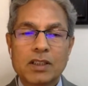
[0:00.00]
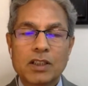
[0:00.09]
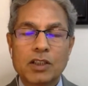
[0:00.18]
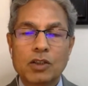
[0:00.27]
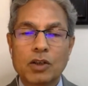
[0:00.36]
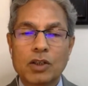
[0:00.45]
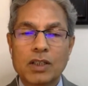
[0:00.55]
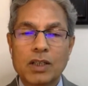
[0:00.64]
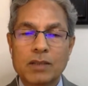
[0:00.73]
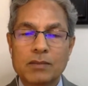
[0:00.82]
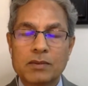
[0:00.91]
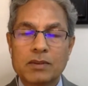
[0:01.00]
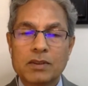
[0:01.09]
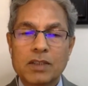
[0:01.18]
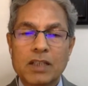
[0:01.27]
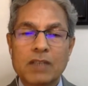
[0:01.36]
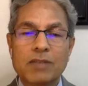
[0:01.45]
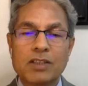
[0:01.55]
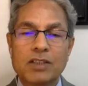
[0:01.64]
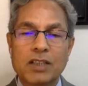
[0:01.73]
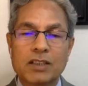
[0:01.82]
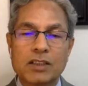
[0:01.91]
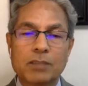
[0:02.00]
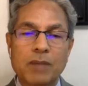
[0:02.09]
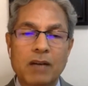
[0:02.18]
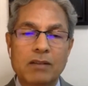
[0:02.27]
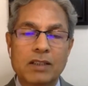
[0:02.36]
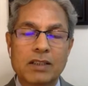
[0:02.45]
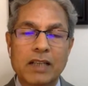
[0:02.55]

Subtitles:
in your infrastructure, power,